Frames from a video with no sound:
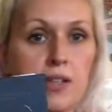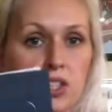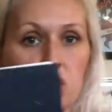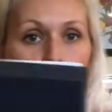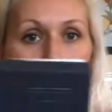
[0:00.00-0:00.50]
a
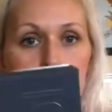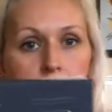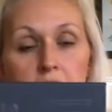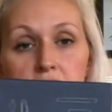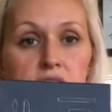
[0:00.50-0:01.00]
shout
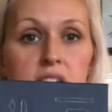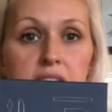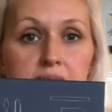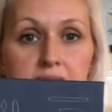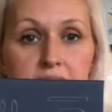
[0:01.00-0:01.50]
out. I just think
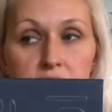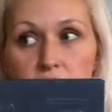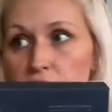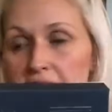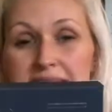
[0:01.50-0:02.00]
this is such a
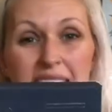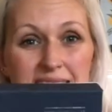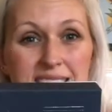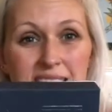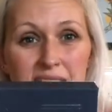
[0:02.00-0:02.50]

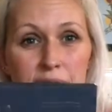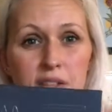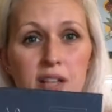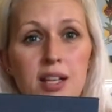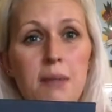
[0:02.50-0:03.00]
fantastic gift
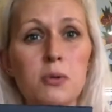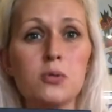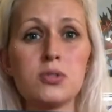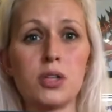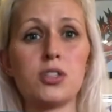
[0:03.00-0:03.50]
idea, but
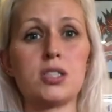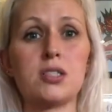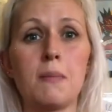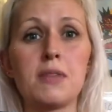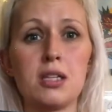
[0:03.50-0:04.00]
also just
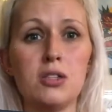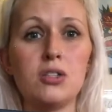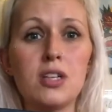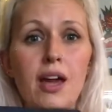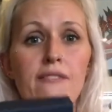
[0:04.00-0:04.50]
something that you
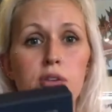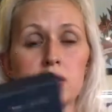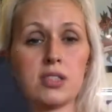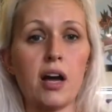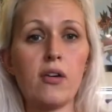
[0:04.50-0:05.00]
get for
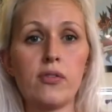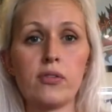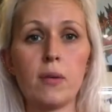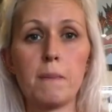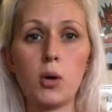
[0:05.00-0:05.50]
yourself if
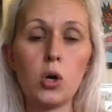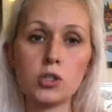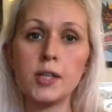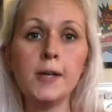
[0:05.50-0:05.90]
you're bored.